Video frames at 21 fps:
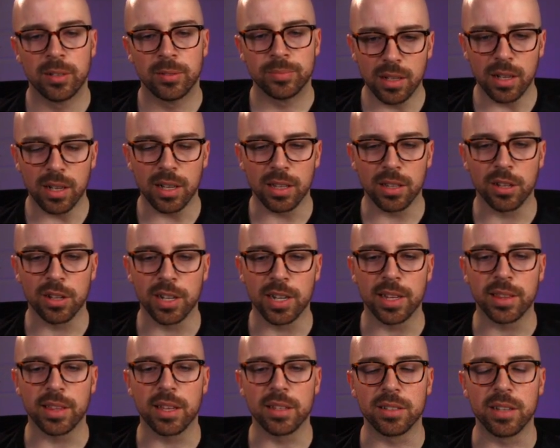Looking
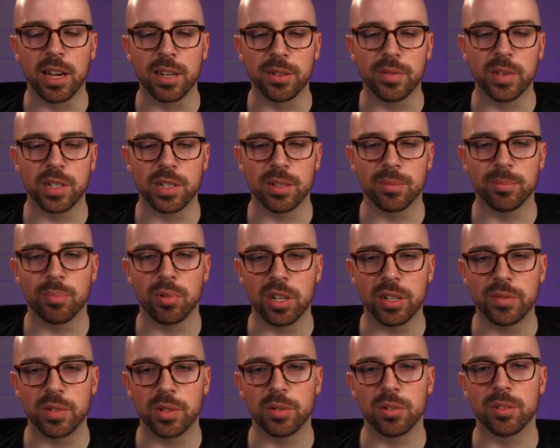at that night vision
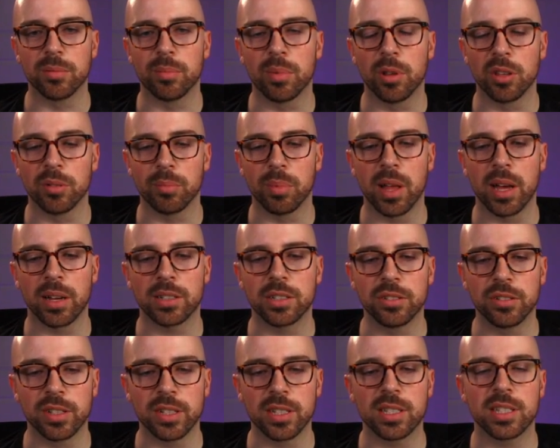preview on Block
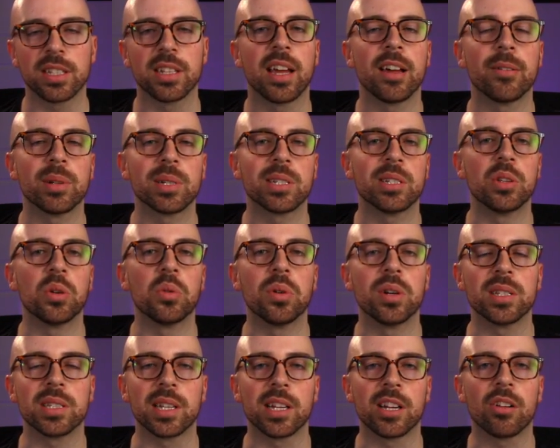2, you can see how much
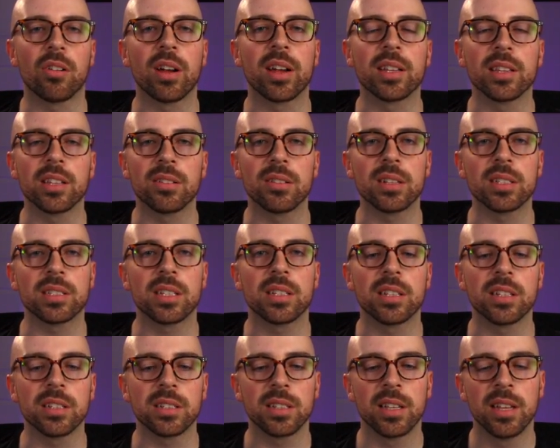noise and grain there is
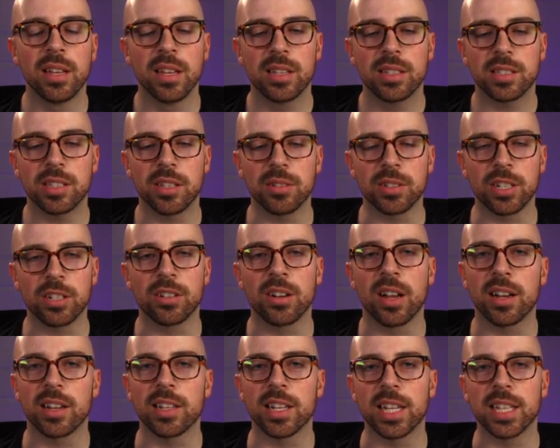in it. So you're
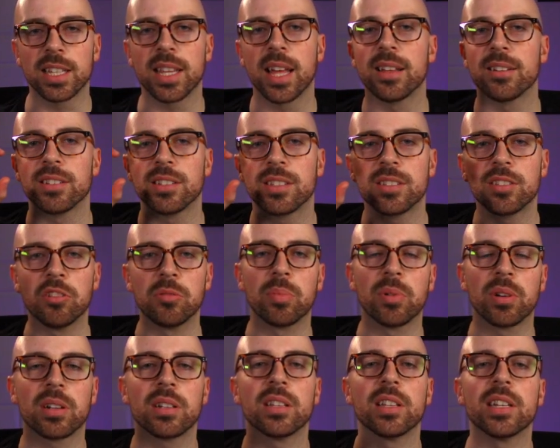not going to get that
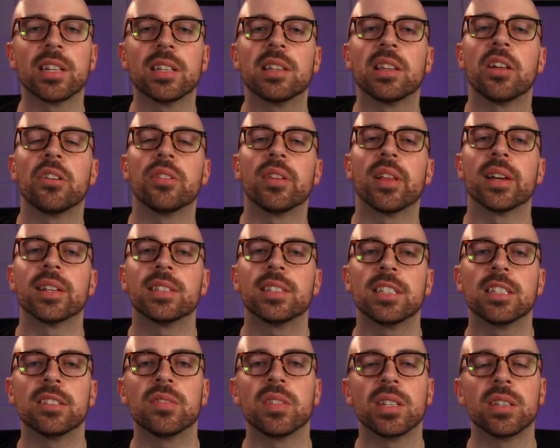super clean low light
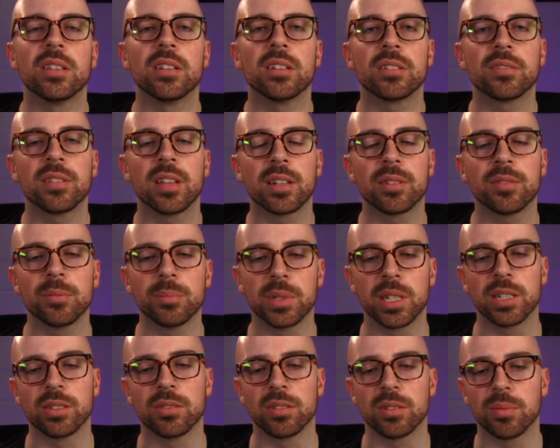TV look like from
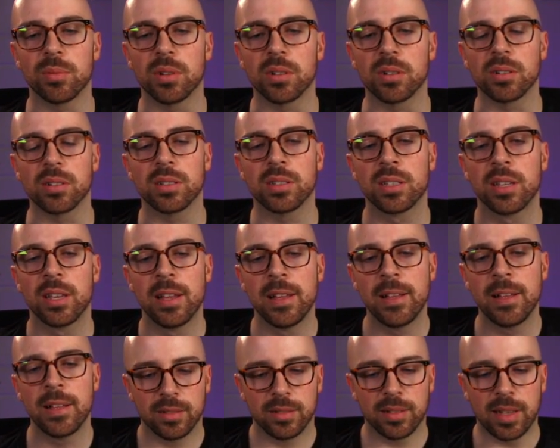Dangerous Waters.
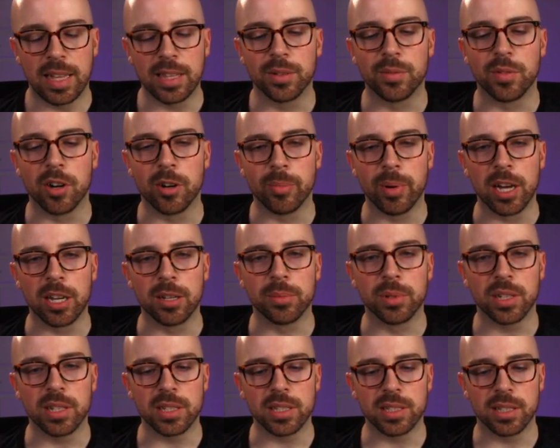At the very bottom,
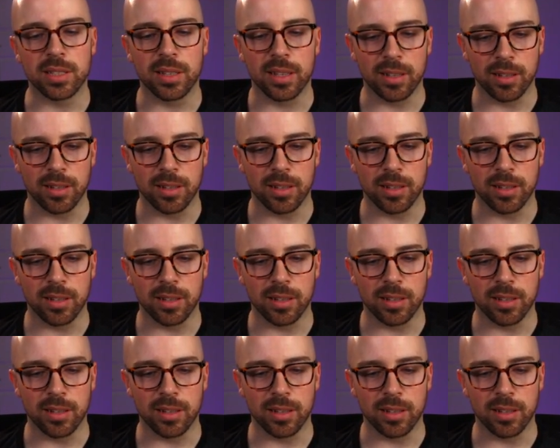you can see that